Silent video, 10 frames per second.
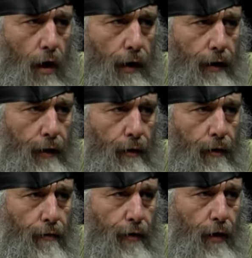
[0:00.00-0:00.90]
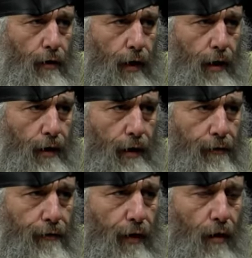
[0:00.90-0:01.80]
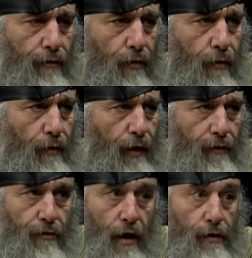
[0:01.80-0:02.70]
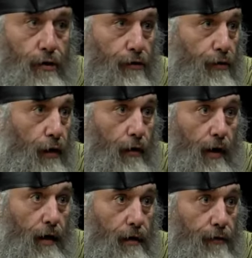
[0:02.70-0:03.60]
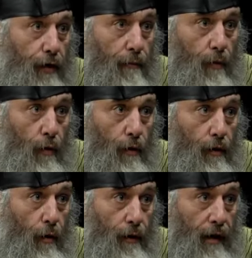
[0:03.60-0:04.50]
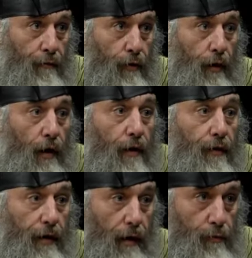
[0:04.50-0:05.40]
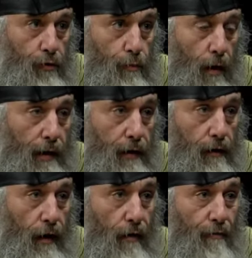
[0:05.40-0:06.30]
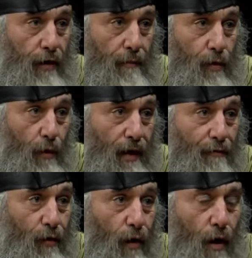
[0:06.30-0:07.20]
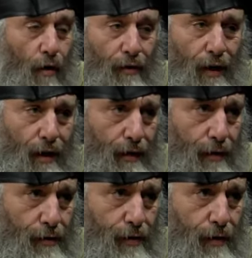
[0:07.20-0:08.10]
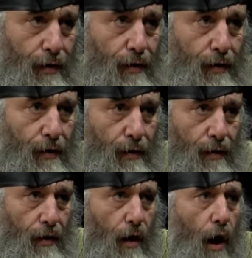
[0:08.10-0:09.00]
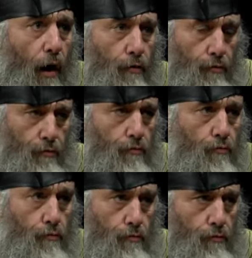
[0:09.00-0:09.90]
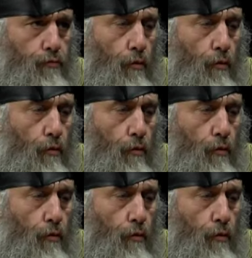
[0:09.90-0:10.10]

dogging their candidates, they also know that it's not just their candidates that I'm going after, that I'm spreading the love, that I'm going after all the candidates. So you're an equal opportunity anarchist.